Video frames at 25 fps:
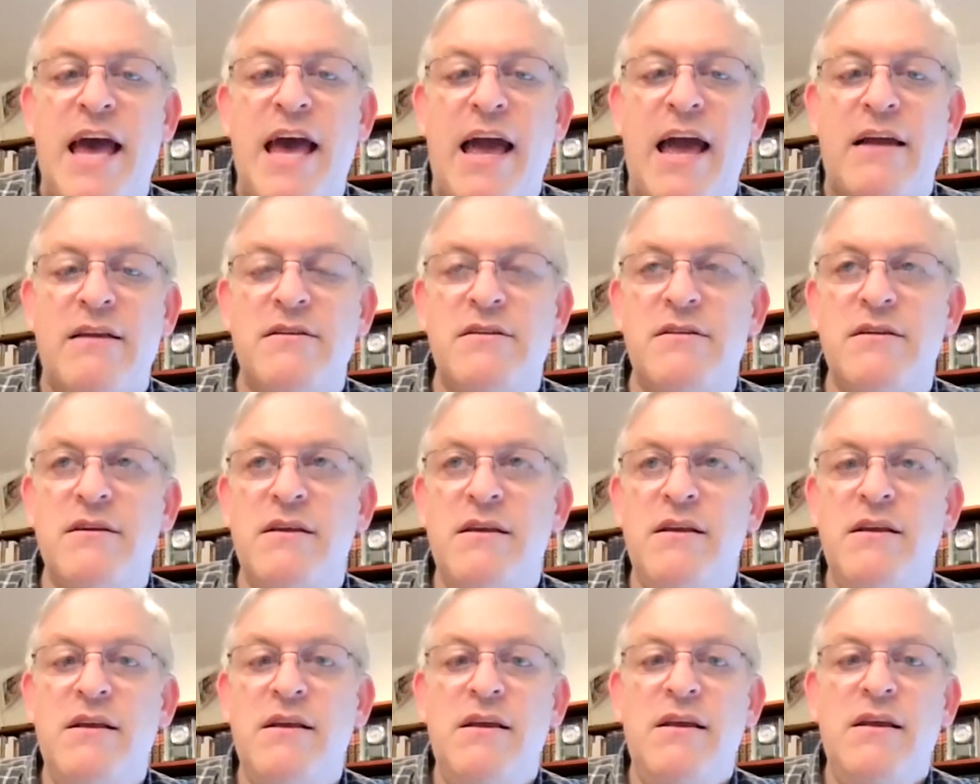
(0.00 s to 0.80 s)
to be
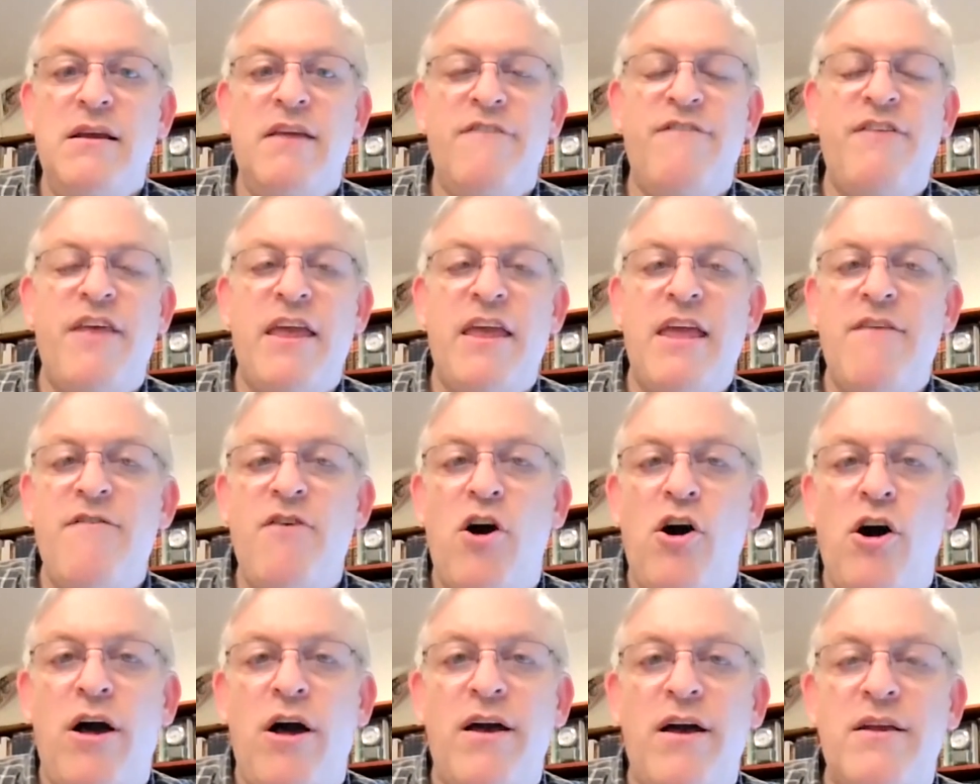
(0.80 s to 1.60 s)
attacked. If they
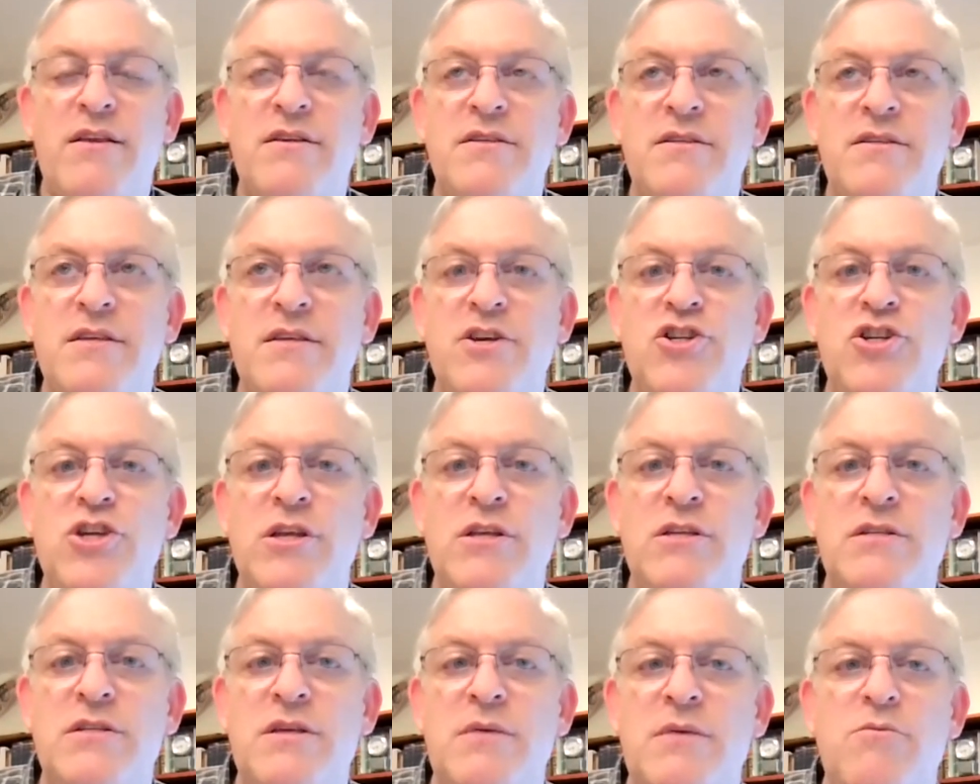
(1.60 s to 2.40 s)
give a halachic
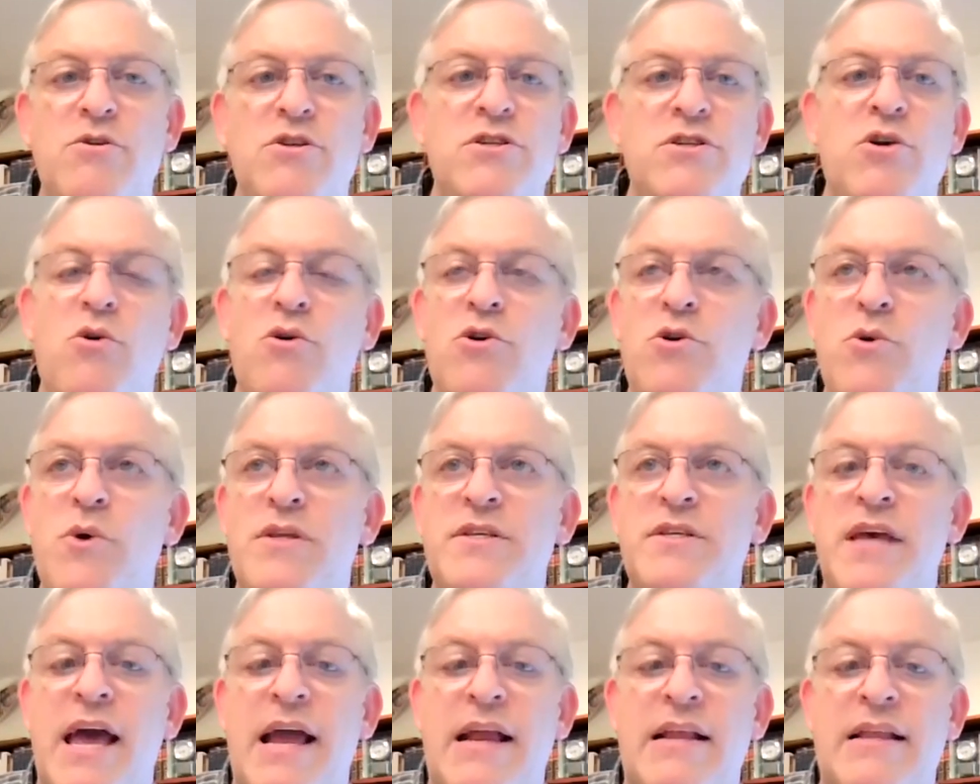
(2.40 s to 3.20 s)
decision, someone's going
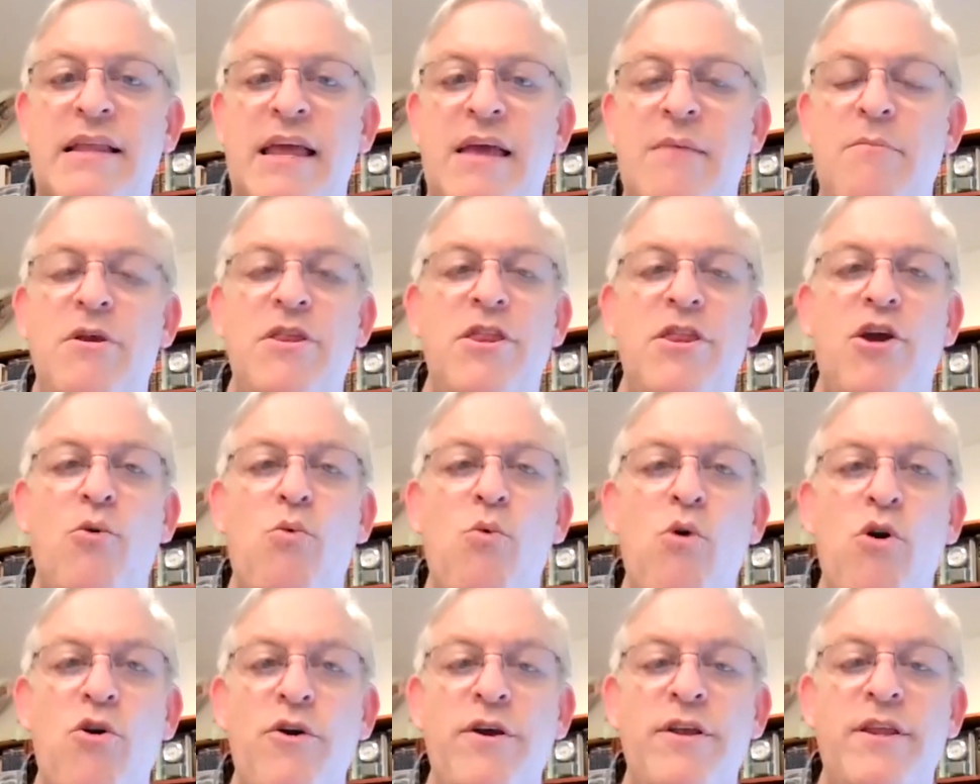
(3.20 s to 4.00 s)
to attack them, and
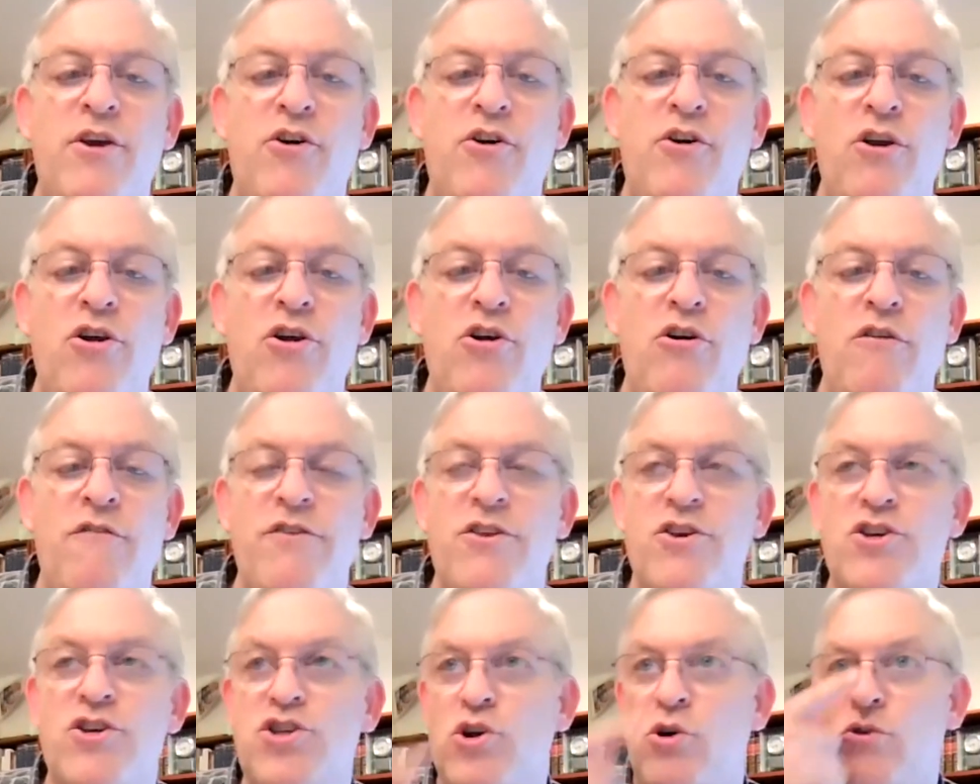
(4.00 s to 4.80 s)
they're worried. They're looking
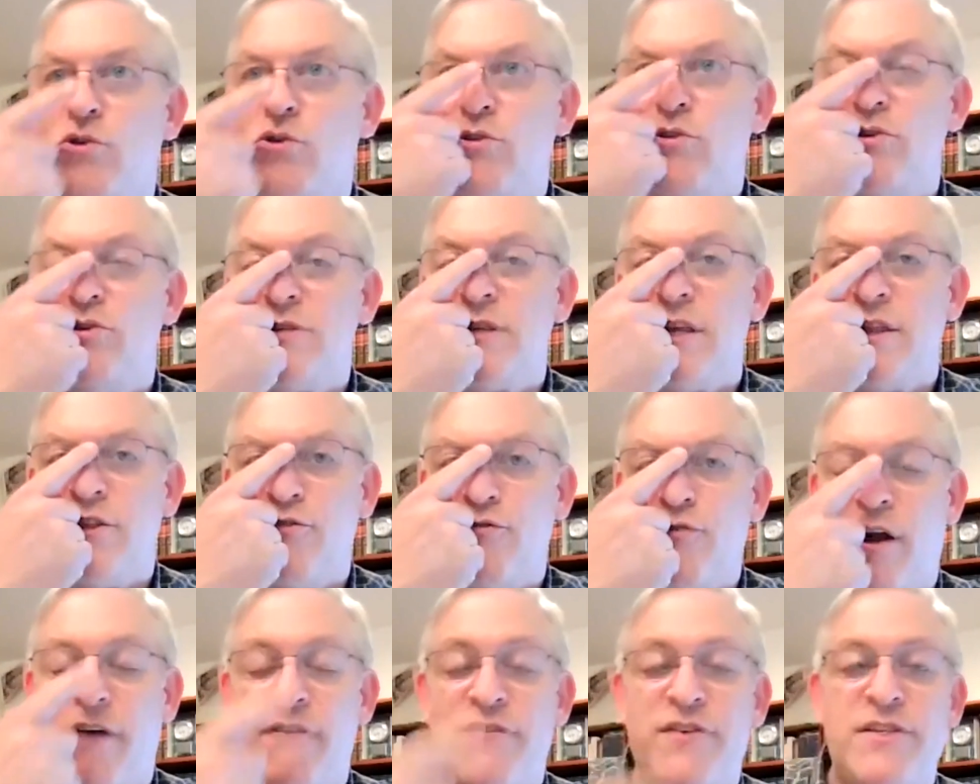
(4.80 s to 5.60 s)
over the shoulders,
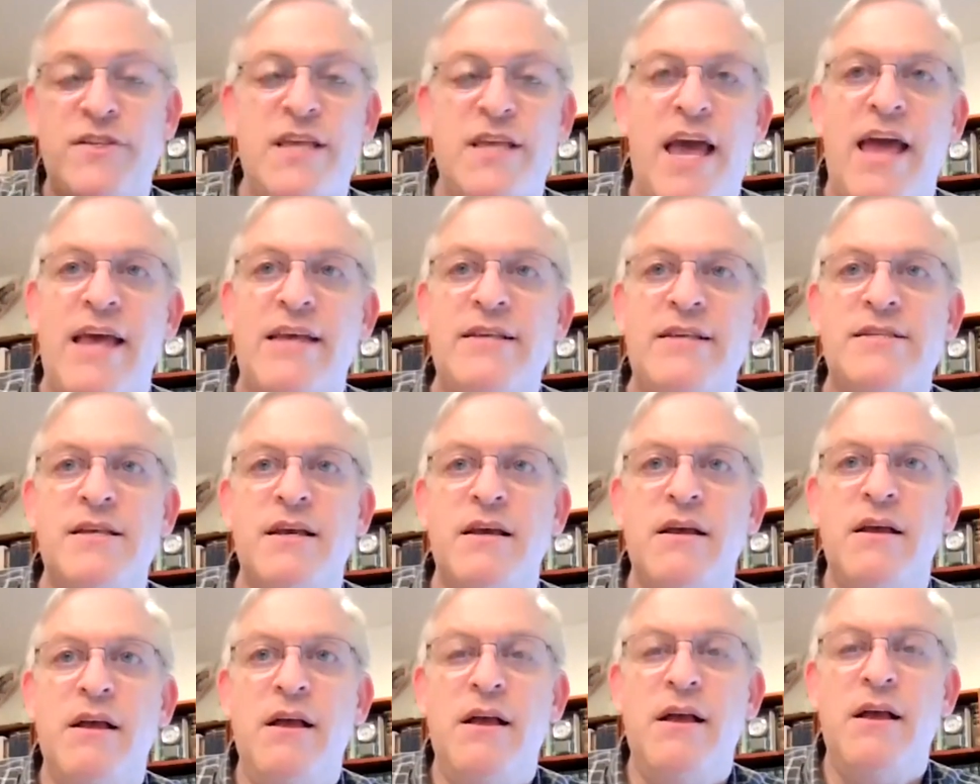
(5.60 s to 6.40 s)
and the Rav
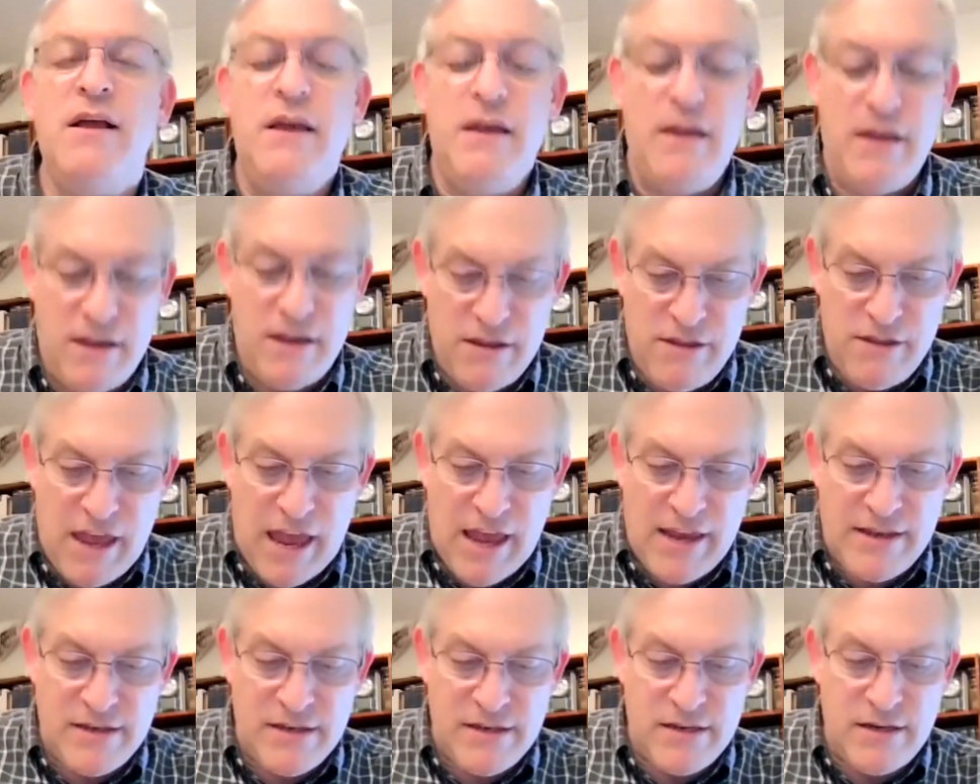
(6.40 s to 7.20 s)
says
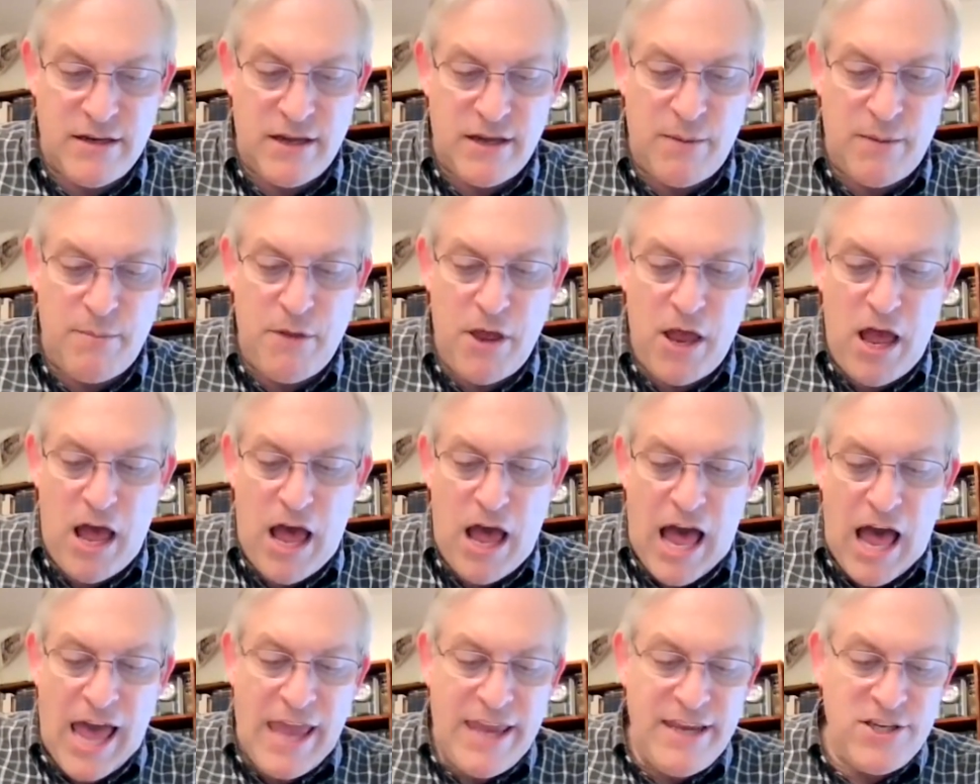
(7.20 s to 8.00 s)
that uh,
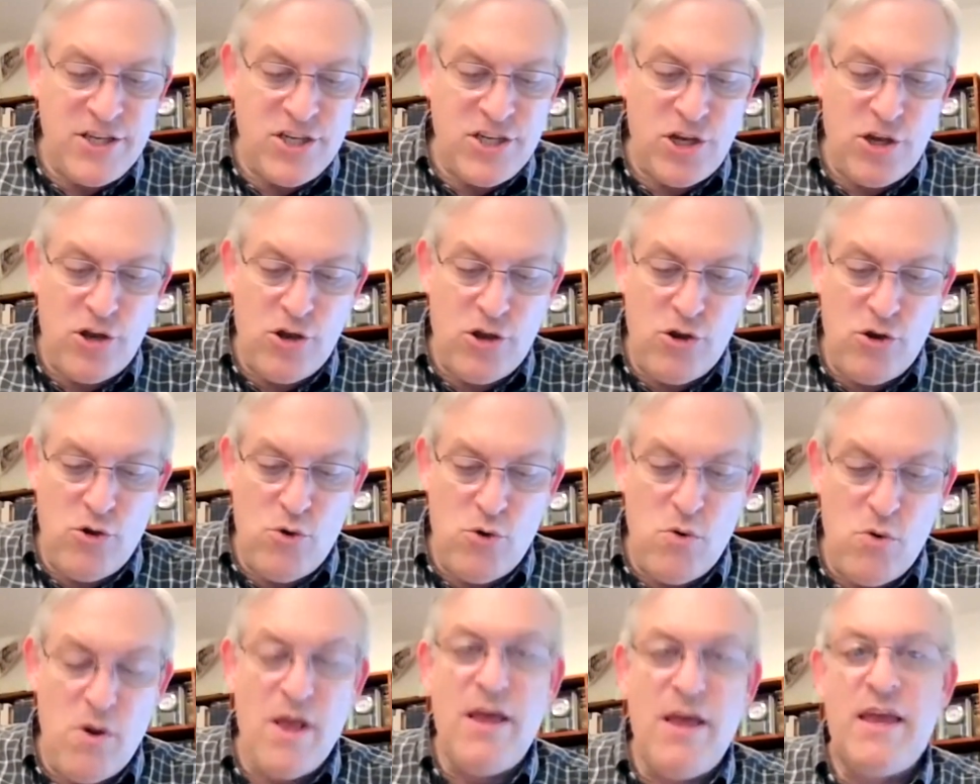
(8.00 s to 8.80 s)
I
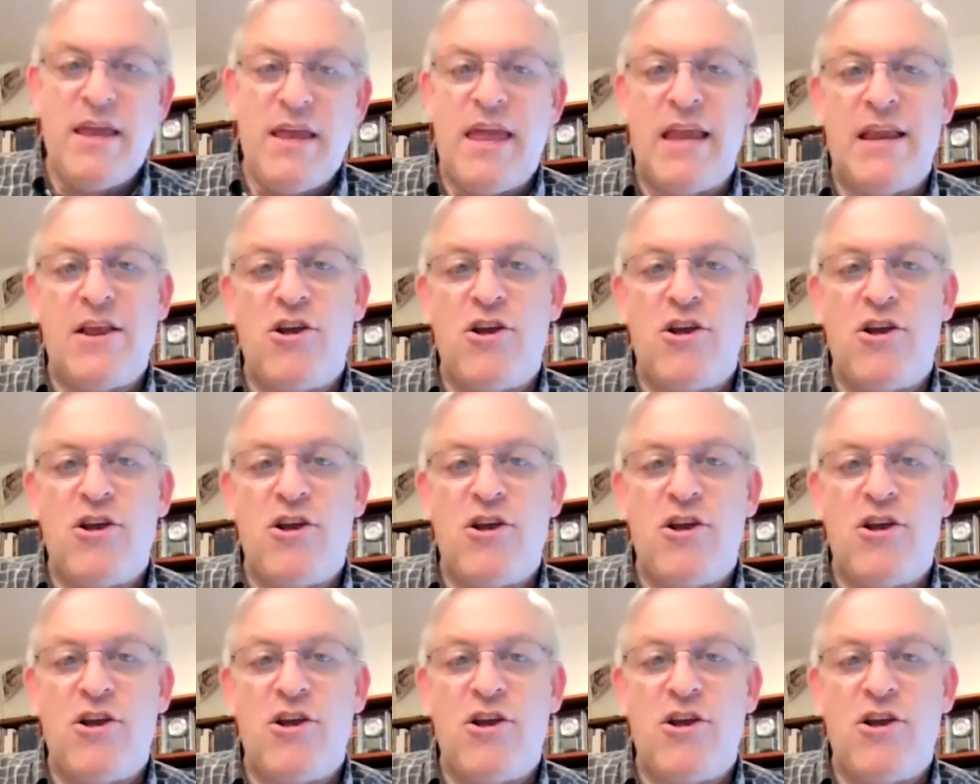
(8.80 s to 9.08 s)
too